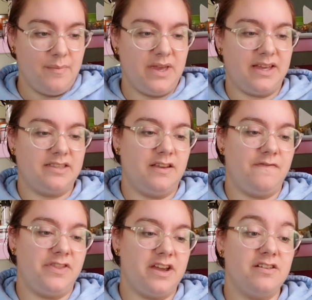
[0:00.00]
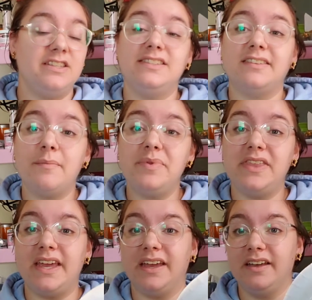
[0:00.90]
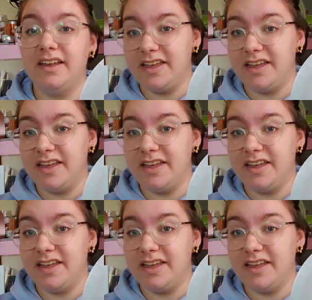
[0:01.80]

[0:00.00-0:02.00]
Because if there is something